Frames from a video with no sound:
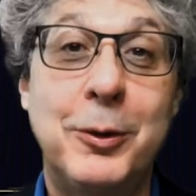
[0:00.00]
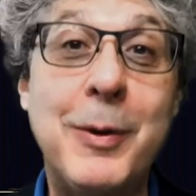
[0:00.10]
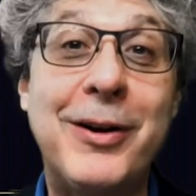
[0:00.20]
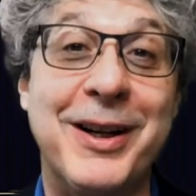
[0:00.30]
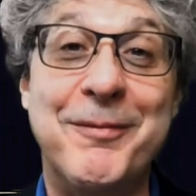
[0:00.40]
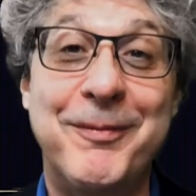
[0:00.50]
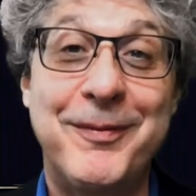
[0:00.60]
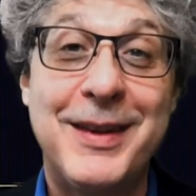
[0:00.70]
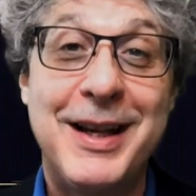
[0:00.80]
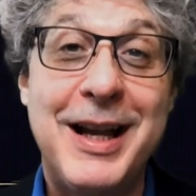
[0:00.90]
Welcome.
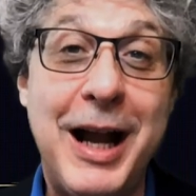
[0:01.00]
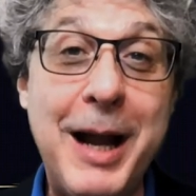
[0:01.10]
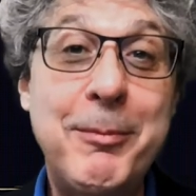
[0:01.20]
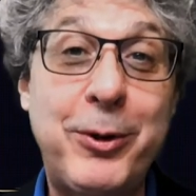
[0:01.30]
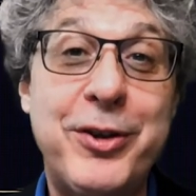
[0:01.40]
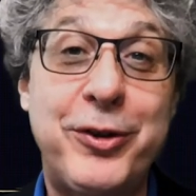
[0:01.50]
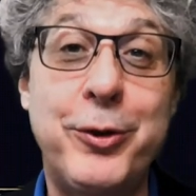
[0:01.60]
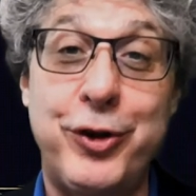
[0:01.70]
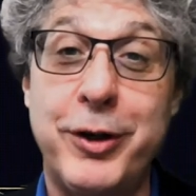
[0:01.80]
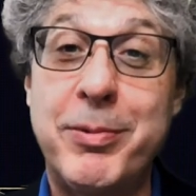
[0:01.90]
I'm Chris
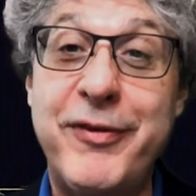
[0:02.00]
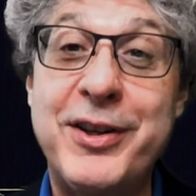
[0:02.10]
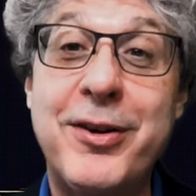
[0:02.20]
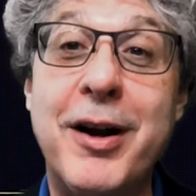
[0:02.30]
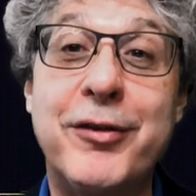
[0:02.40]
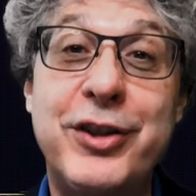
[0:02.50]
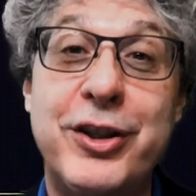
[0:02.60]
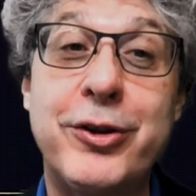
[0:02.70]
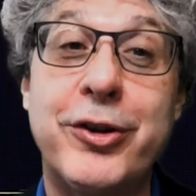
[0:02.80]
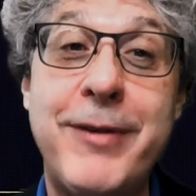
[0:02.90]
Tucci, professor of
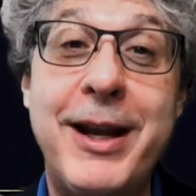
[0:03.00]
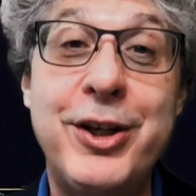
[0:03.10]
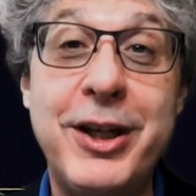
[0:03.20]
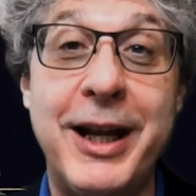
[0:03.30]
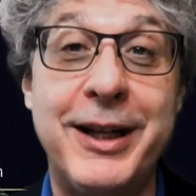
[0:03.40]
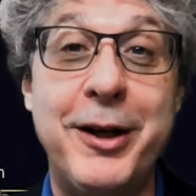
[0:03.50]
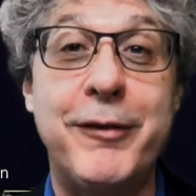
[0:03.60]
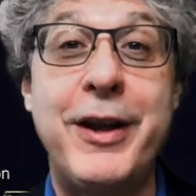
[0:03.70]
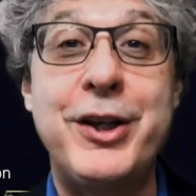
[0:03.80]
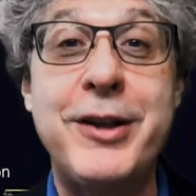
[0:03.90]
digital strategy and
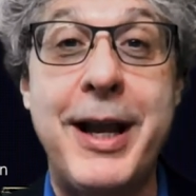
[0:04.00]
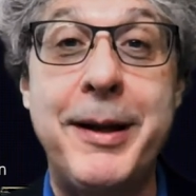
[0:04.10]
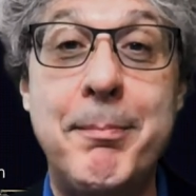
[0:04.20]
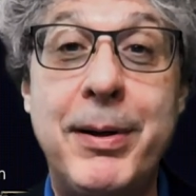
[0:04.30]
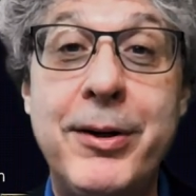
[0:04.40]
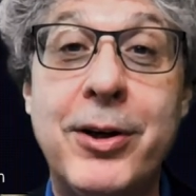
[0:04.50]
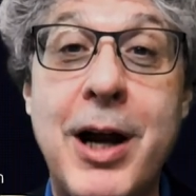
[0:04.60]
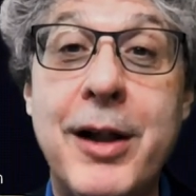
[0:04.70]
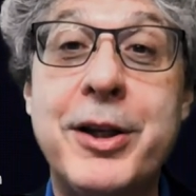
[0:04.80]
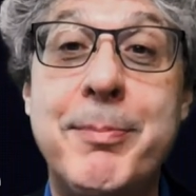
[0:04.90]
innovation at Imperial
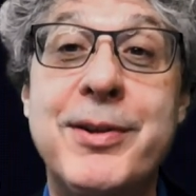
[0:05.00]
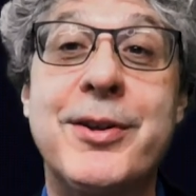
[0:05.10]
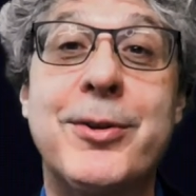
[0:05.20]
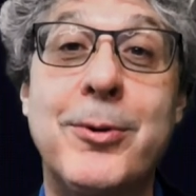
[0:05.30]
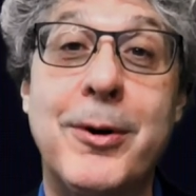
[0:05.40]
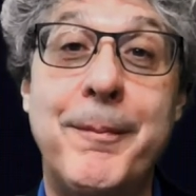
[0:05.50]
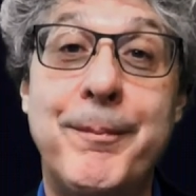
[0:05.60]
College Business School.